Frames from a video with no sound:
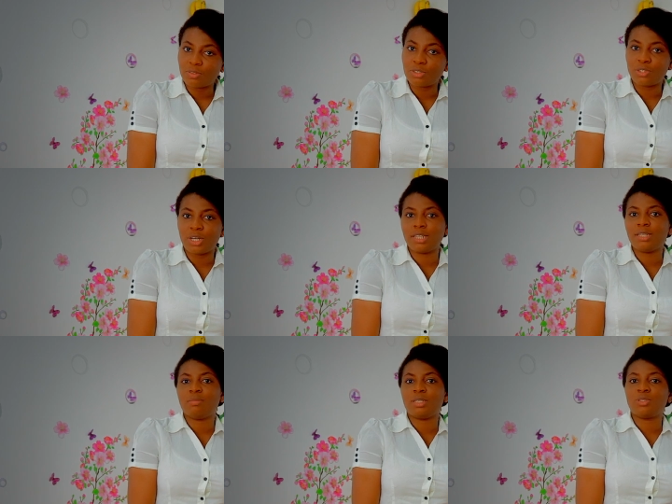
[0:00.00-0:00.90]
for
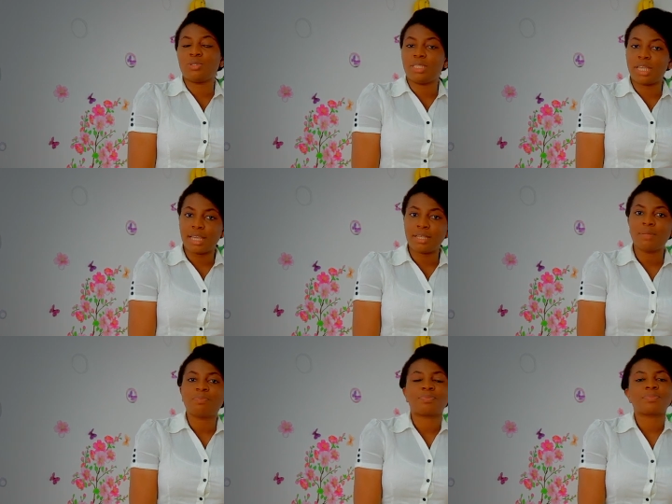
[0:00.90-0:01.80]
joining me
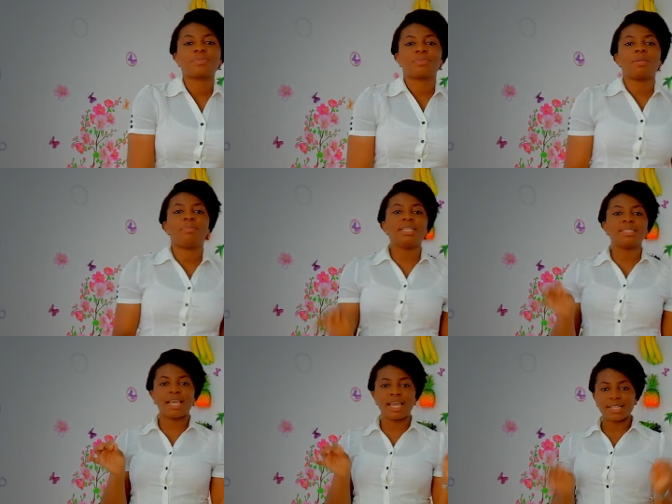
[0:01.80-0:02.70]
today
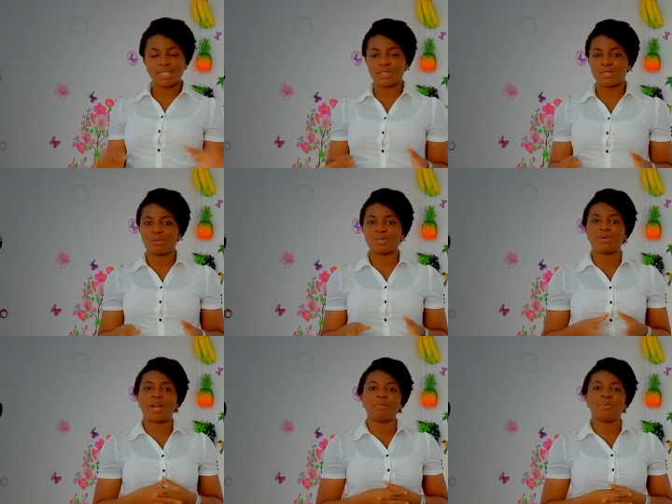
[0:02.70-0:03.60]
please hit the
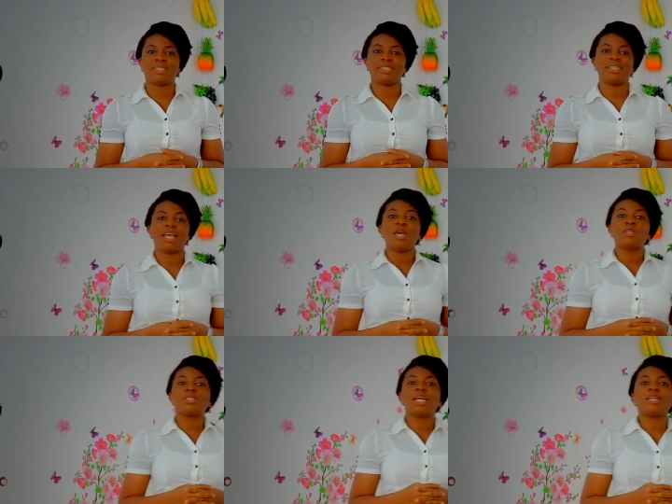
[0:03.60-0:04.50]
subscribe button
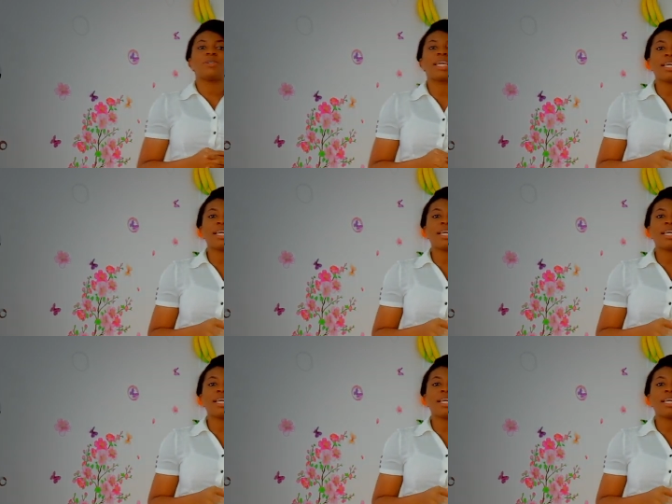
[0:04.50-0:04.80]
so that you